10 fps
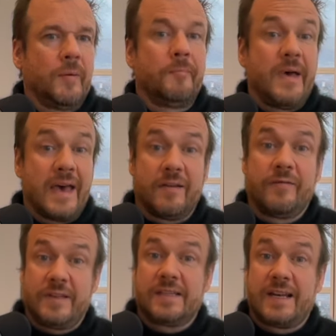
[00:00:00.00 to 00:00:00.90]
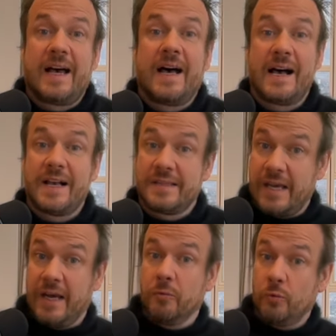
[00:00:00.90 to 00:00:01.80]
benefits it has,
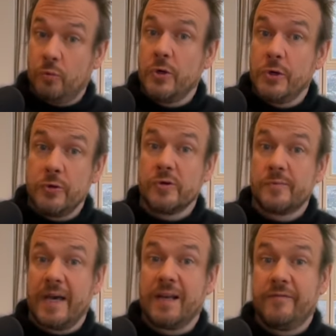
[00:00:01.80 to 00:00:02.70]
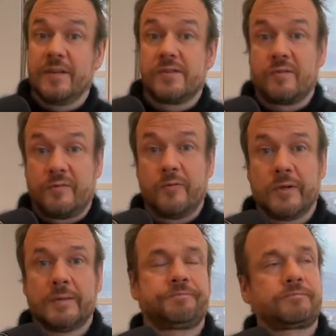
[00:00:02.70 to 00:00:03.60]
and who those benefits are
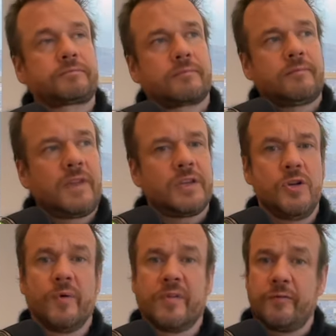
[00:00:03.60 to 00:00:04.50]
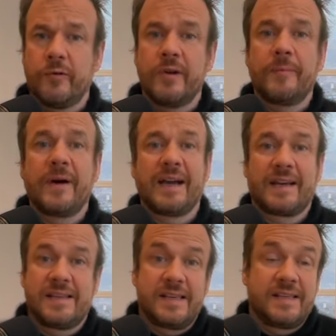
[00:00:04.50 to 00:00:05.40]
for. You know, with Feuerbach,
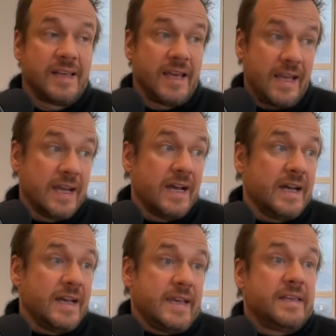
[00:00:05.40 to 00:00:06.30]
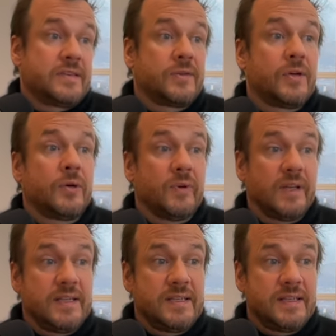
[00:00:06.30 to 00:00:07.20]
as I say, he saw
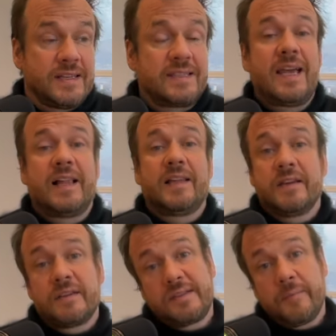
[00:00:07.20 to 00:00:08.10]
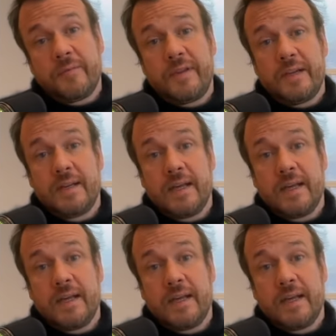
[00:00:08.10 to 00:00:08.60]
religion as telling us something